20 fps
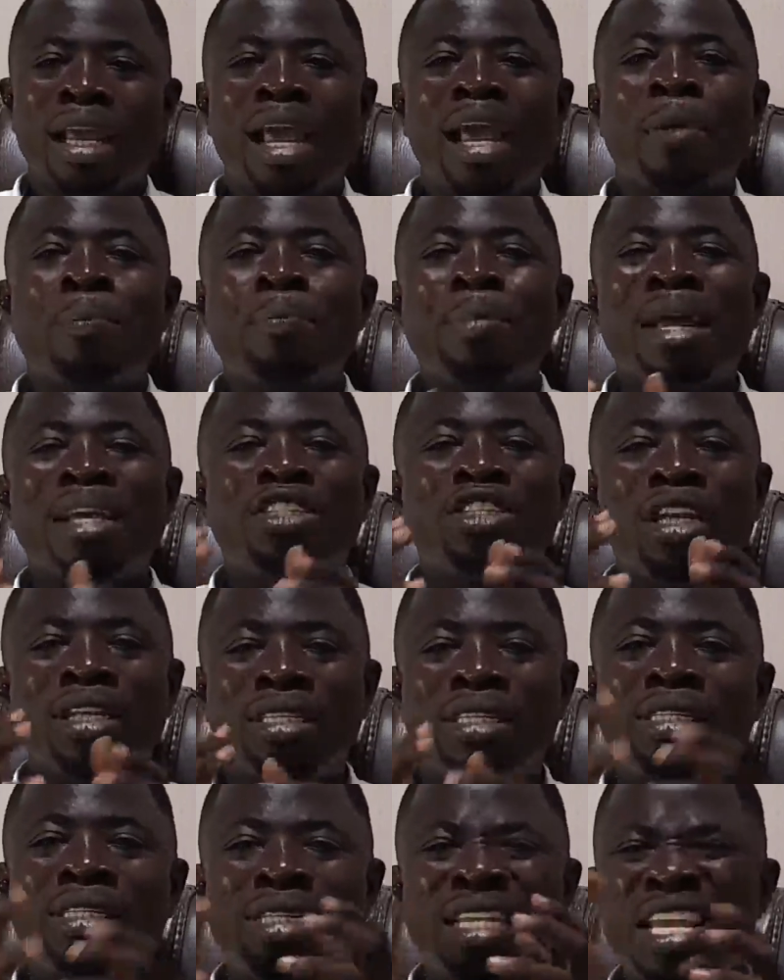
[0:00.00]
and make
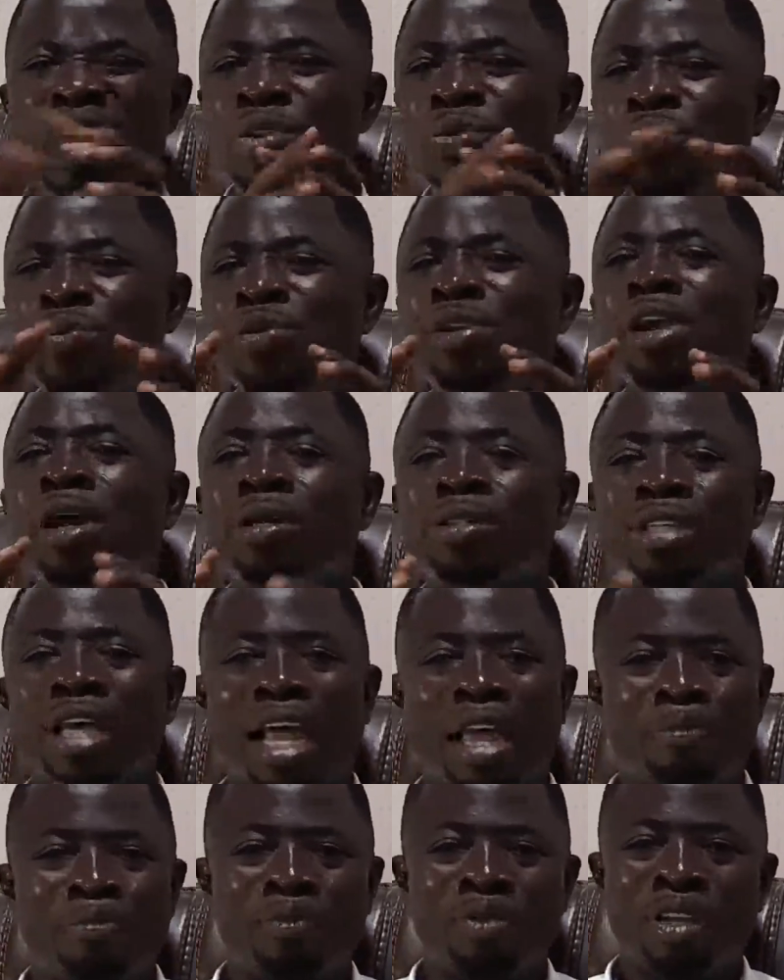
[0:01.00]
changes in real
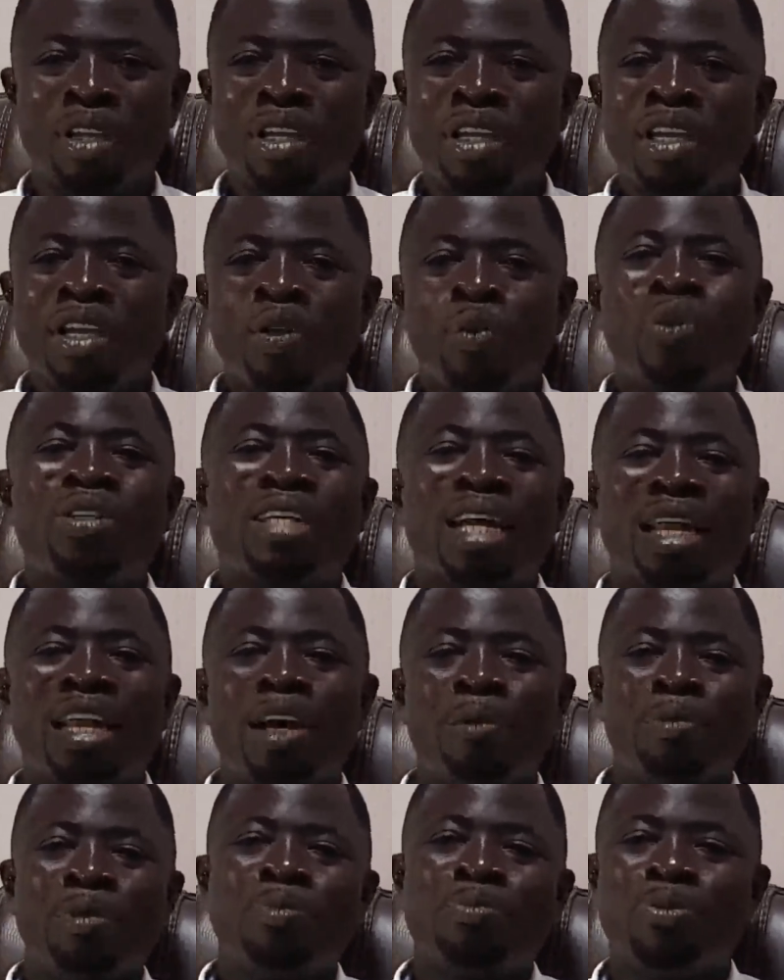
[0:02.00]
time, which can
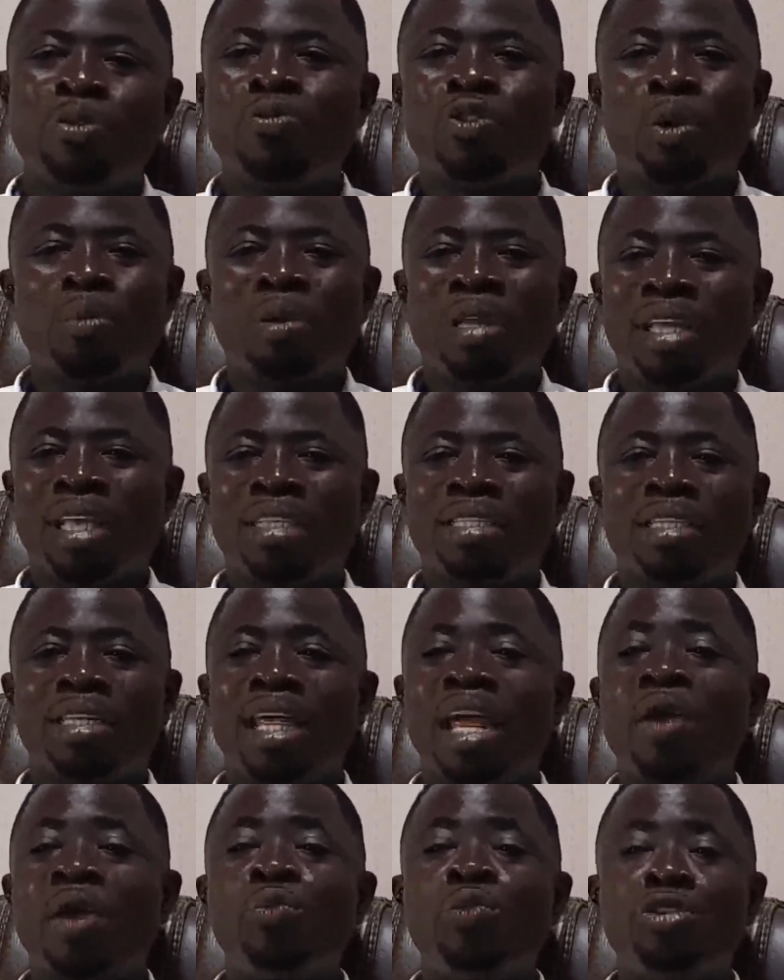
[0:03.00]
help improve communication
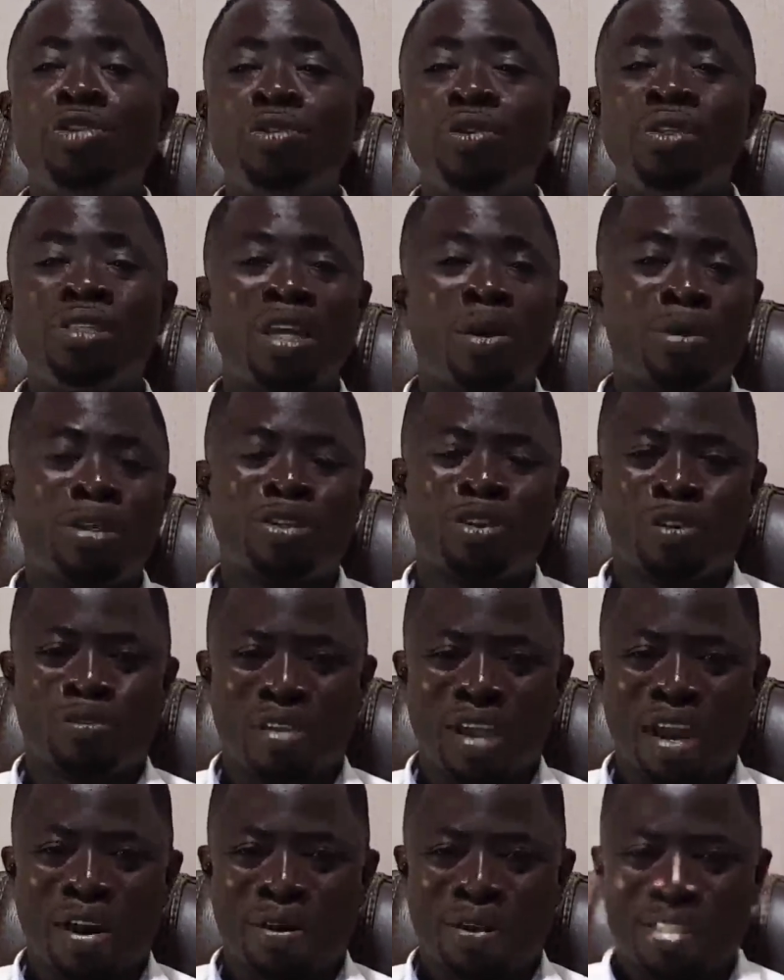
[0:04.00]
and reduce the risk
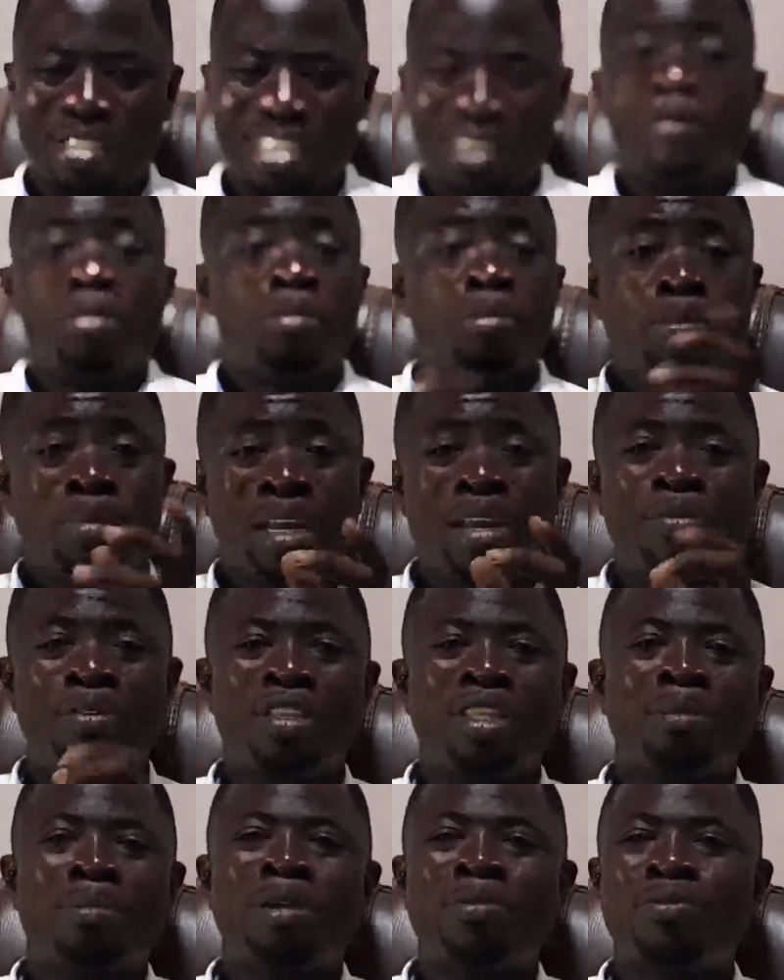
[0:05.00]
of errors.
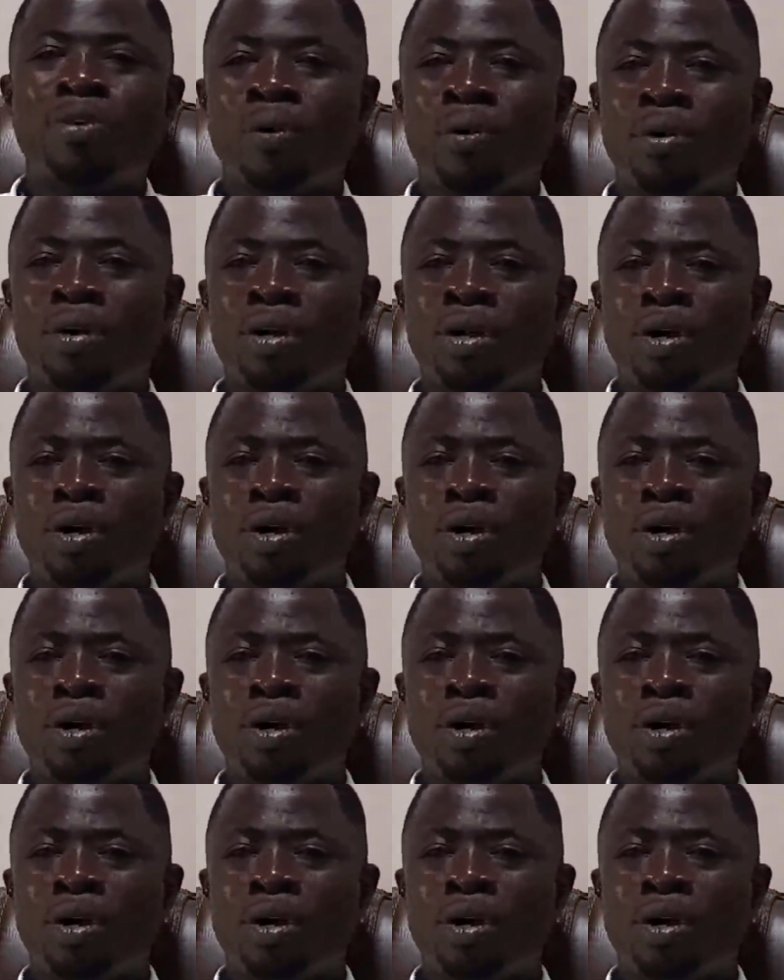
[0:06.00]
Benefit number 4.